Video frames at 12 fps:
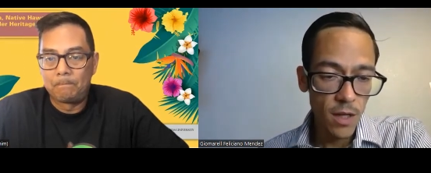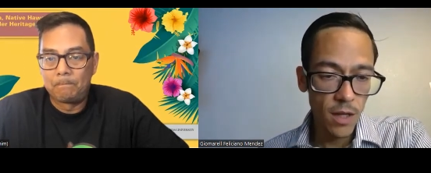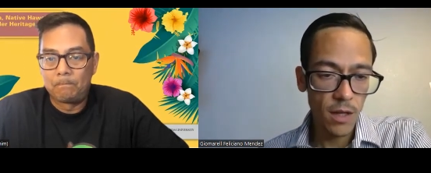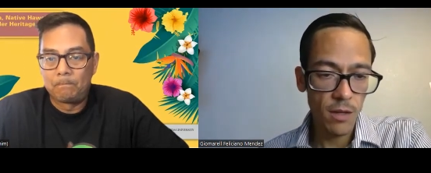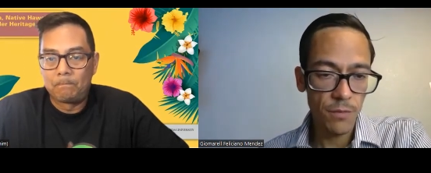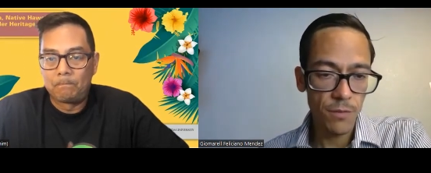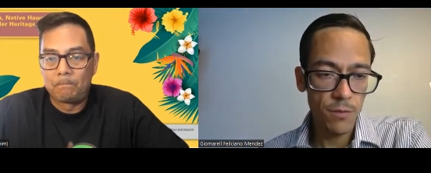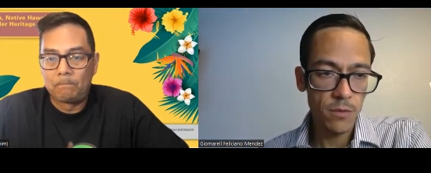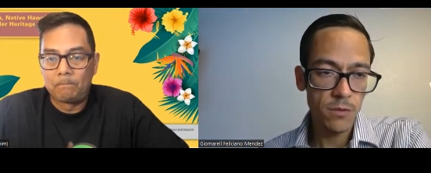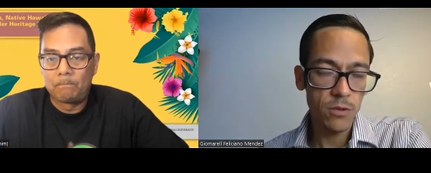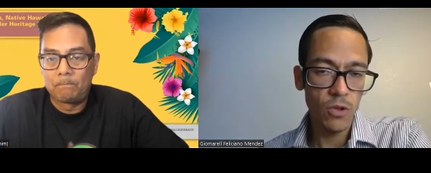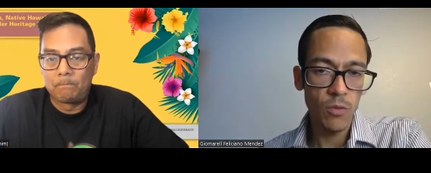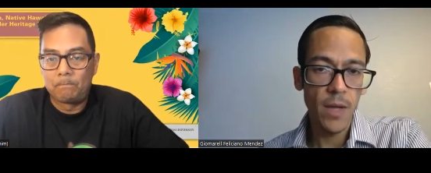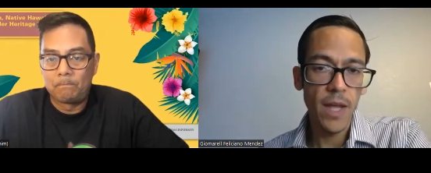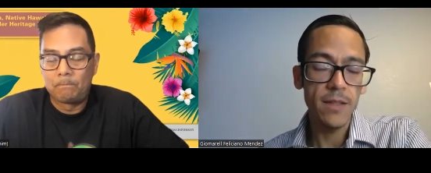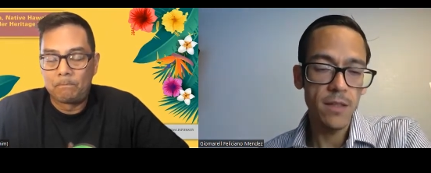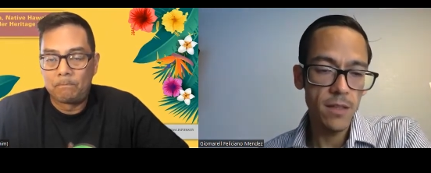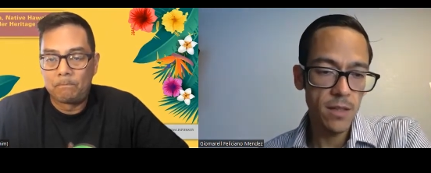Speaker 1: have some
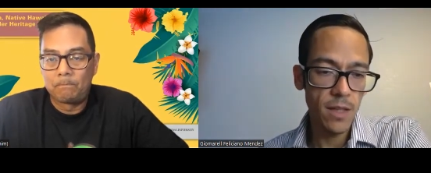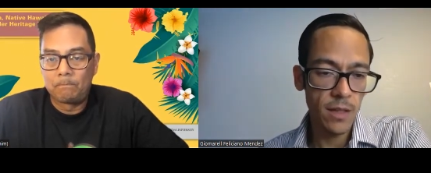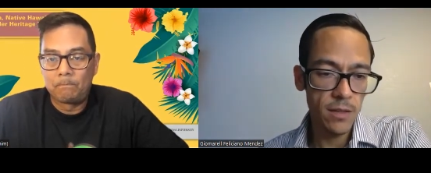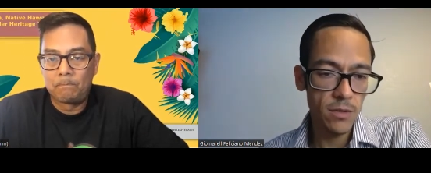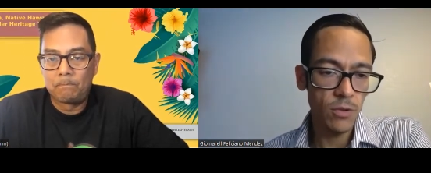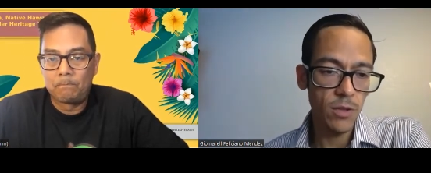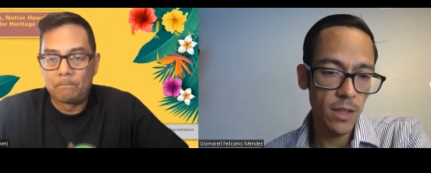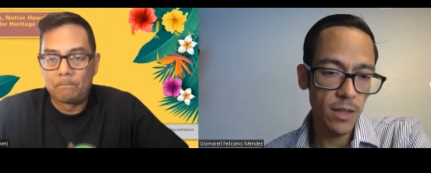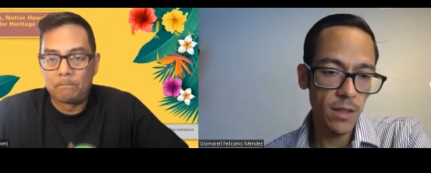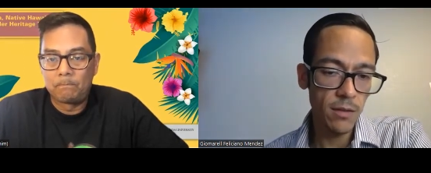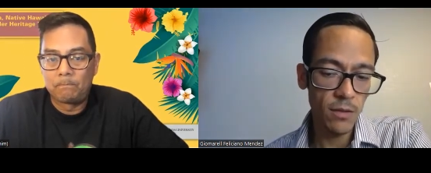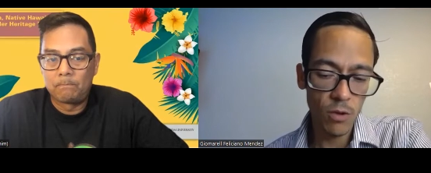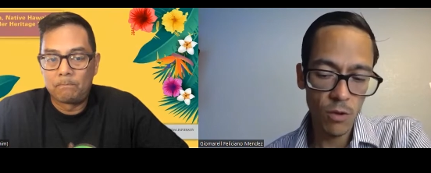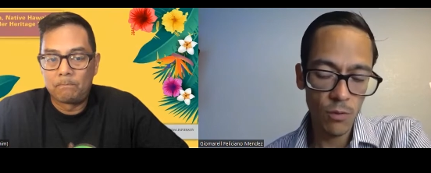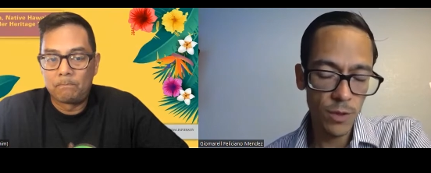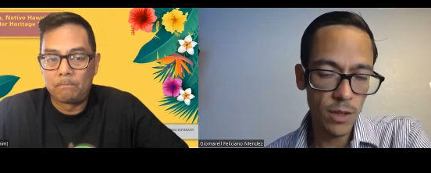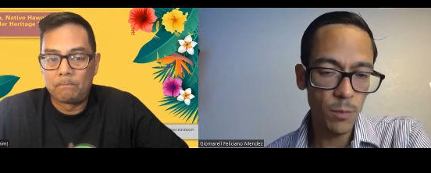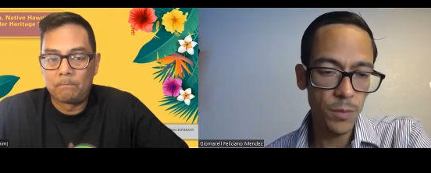exercise so they can go
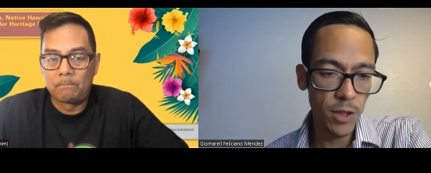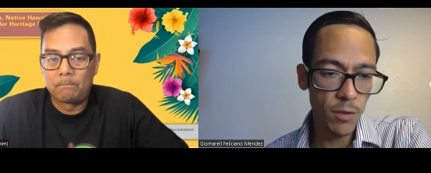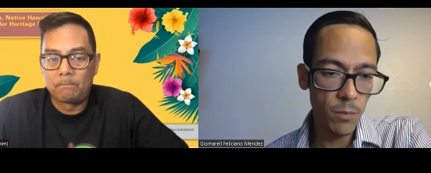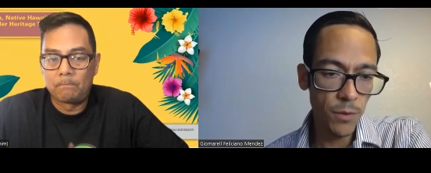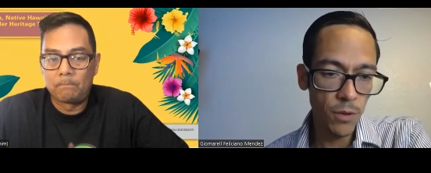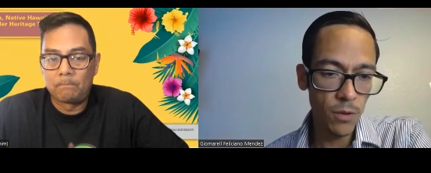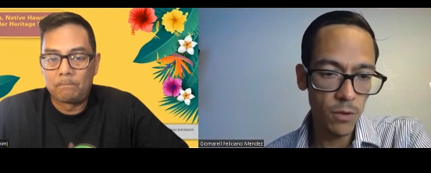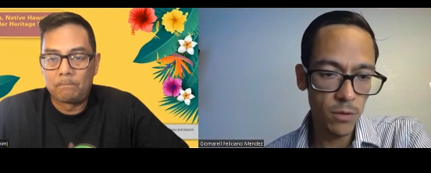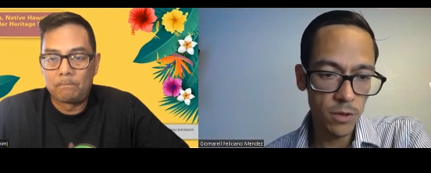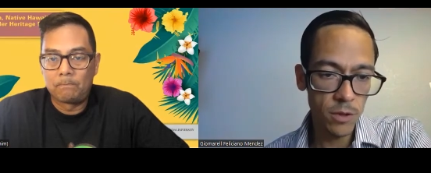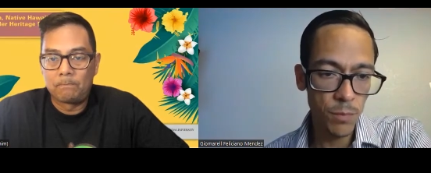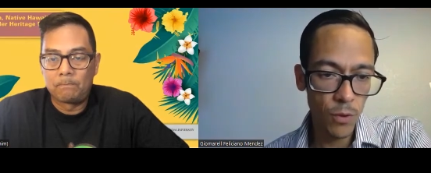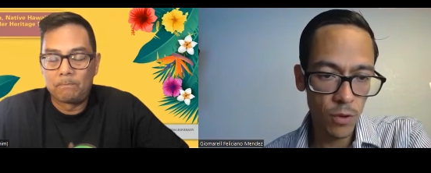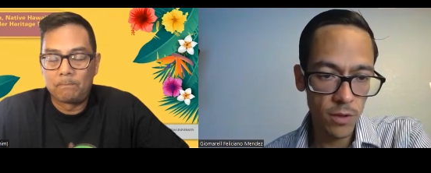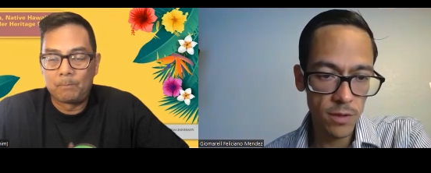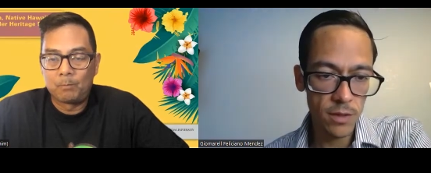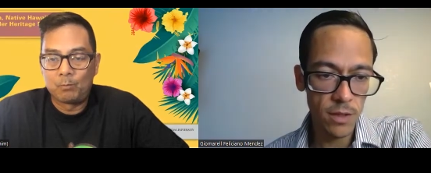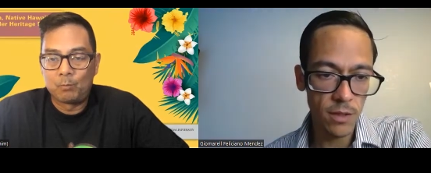with the pickleball sport
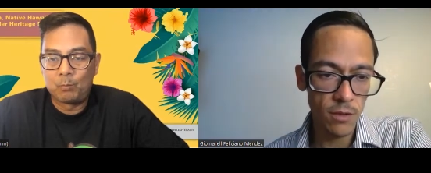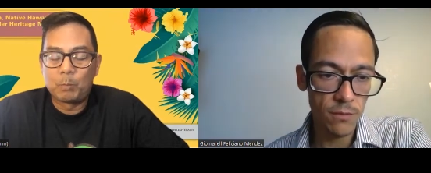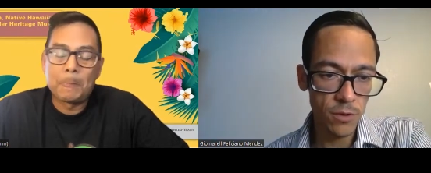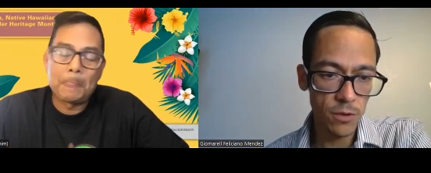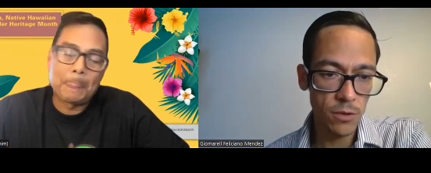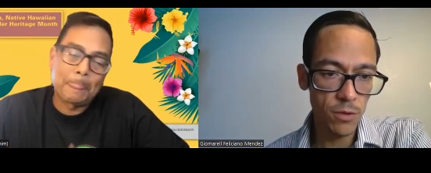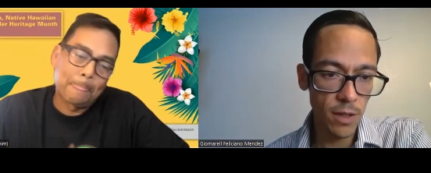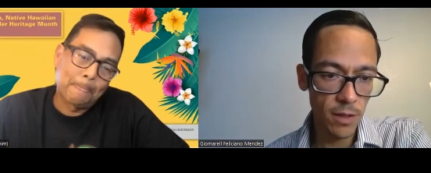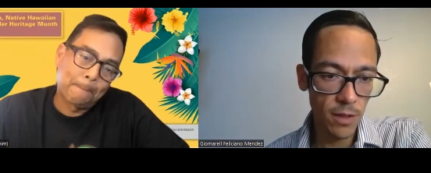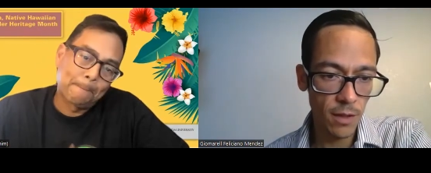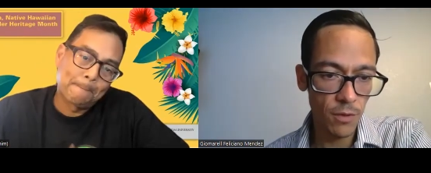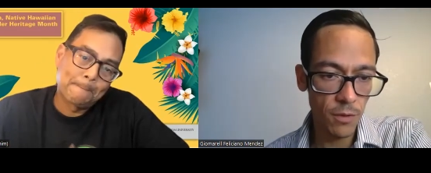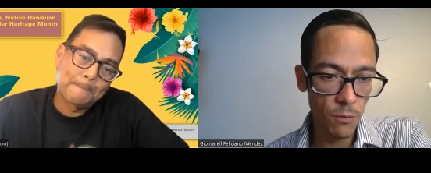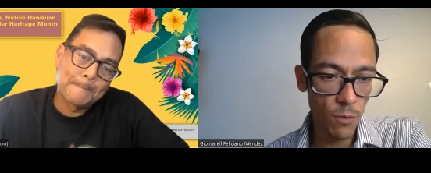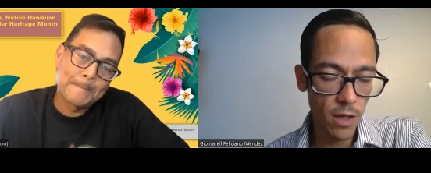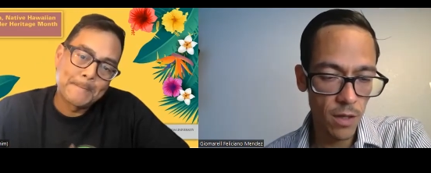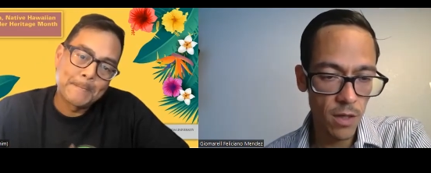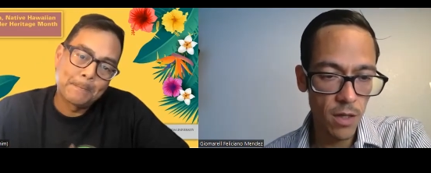instead of just trying another
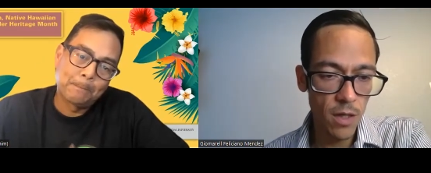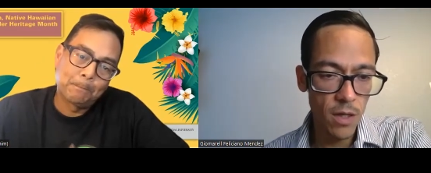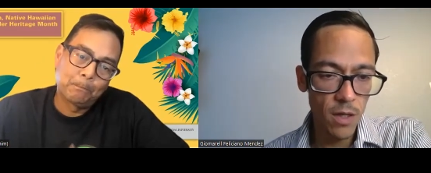one